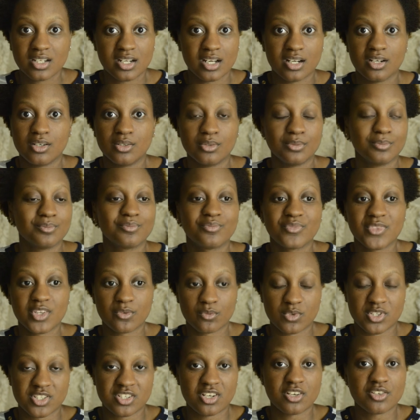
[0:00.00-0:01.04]
Now,
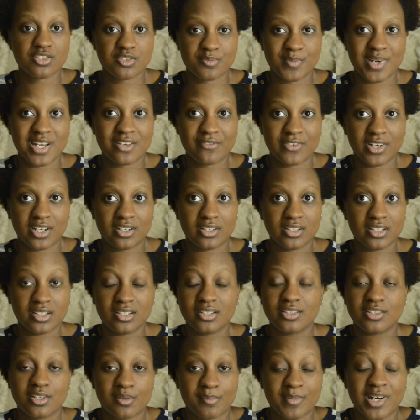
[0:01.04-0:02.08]
results may
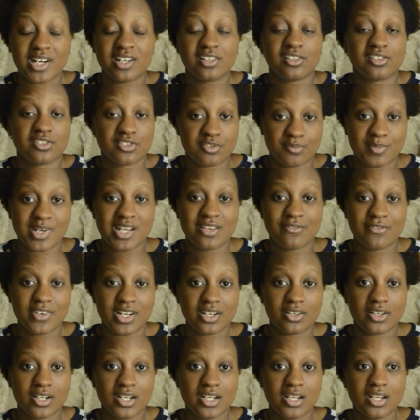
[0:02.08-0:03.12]
vary. Your mileage may
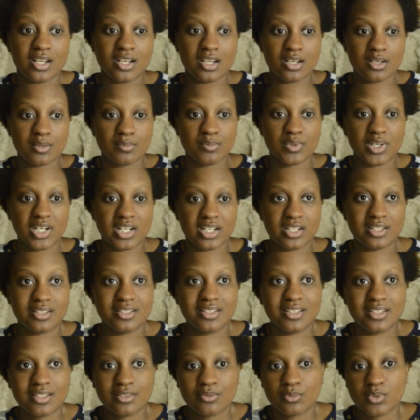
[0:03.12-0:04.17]
vary.
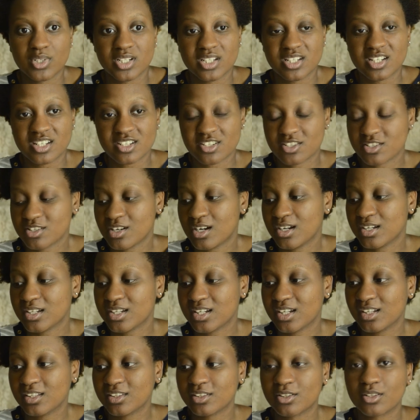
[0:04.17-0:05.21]
But with NYX
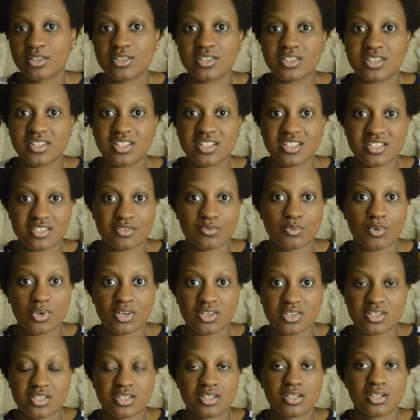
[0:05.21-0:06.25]
Shine Killer, this
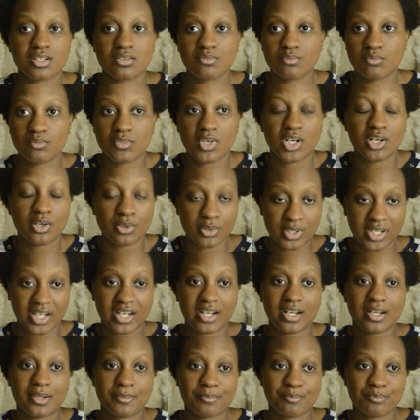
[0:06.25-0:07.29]
works
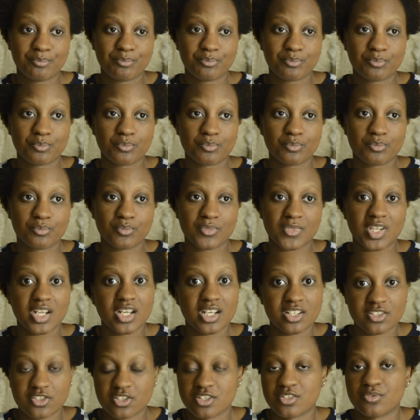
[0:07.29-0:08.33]
okay.
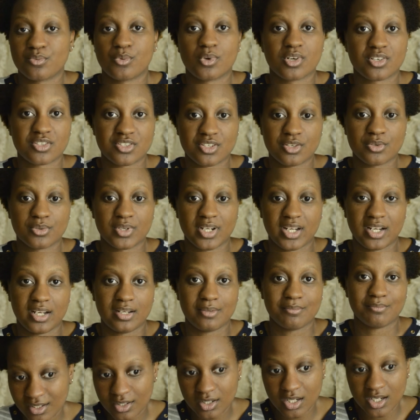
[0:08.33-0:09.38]
It just works
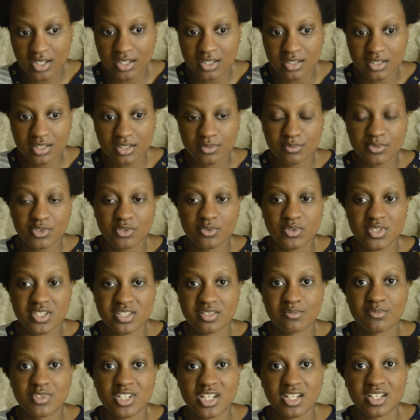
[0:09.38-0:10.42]
okay. I end up doing
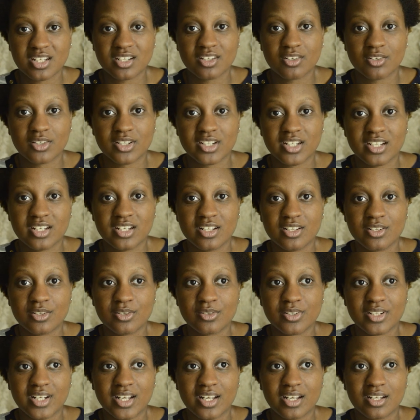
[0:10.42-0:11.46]
some digging on the
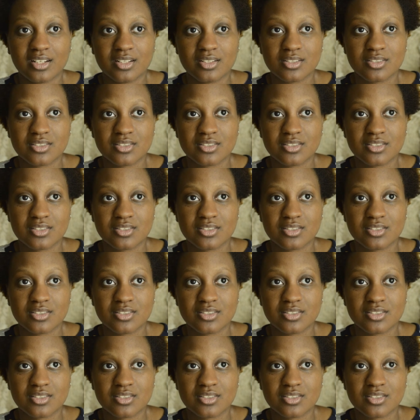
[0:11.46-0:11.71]
internet